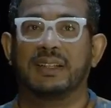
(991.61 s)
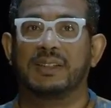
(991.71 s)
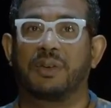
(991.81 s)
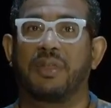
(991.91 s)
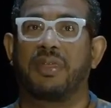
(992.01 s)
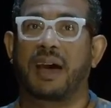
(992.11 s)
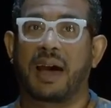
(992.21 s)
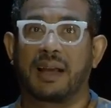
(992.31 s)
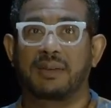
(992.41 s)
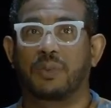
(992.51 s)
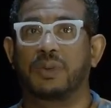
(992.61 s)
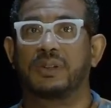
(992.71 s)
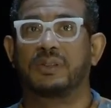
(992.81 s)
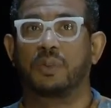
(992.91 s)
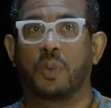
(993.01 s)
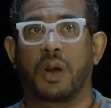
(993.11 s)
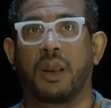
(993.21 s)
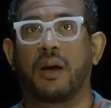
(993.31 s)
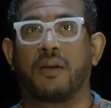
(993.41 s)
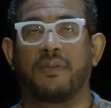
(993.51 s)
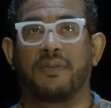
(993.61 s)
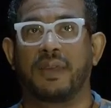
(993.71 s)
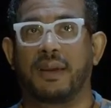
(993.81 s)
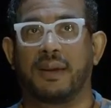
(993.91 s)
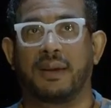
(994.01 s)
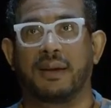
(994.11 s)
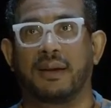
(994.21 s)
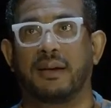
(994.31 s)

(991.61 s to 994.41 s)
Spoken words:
So that was one of the